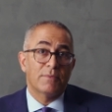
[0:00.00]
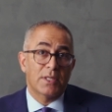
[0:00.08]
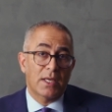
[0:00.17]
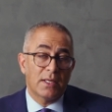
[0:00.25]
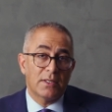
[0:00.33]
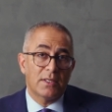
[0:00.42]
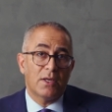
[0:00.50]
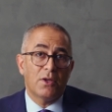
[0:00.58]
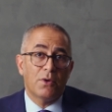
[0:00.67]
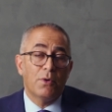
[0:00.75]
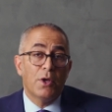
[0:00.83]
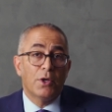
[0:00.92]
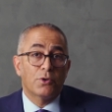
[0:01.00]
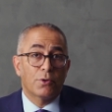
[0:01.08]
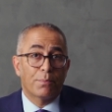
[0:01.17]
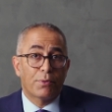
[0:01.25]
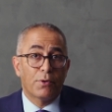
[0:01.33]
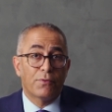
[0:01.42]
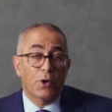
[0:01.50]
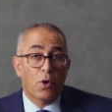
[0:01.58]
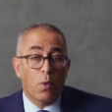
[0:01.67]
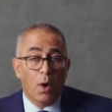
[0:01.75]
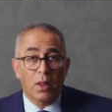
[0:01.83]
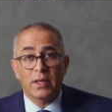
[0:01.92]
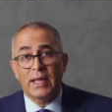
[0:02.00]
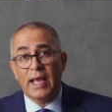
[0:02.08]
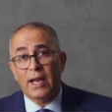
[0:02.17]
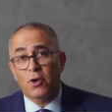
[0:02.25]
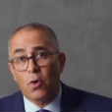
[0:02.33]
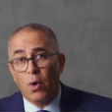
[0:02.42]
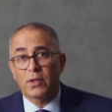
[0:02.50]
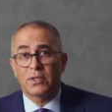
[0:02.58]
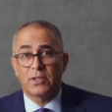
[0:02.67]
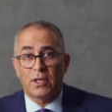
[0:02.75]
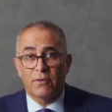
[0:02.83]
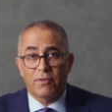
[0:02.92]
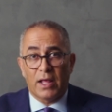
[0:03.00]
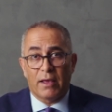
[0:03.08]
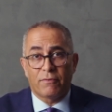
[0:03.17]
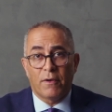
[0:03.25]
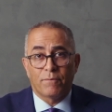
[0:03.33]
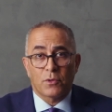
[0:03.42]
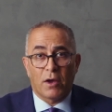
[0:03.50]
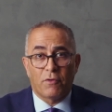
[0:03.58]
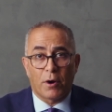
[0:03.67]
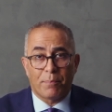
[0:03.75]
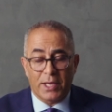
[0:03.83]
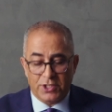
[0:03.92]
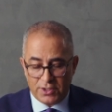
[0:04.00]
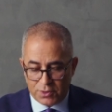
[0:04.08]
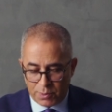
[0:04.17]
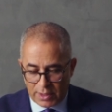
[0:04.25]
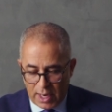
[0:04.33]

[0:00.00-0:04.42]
to continue to improve the quality and quantity of life of our patients with